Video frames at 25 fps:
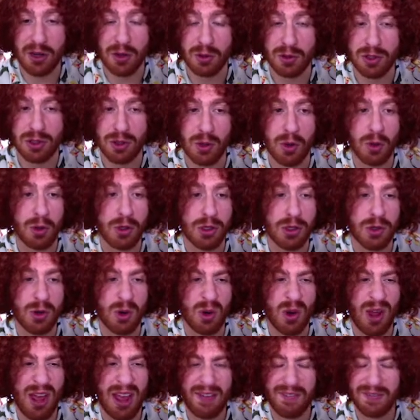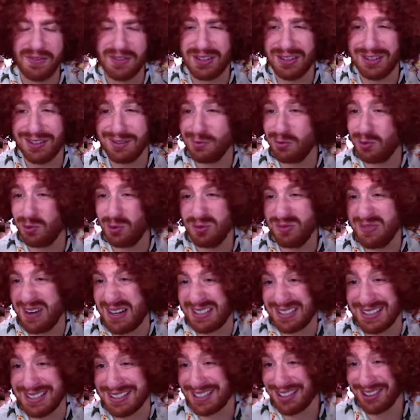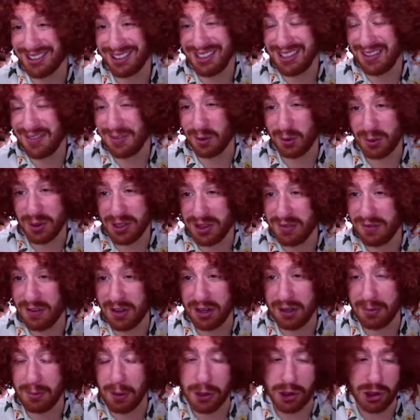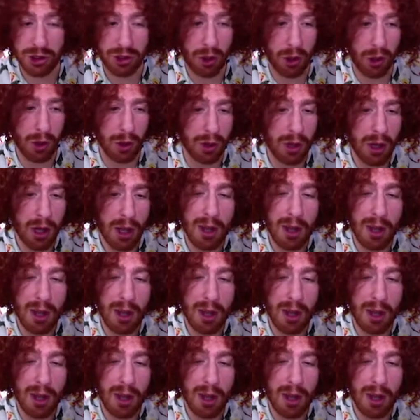So you don't have to necessarily even read very much at all,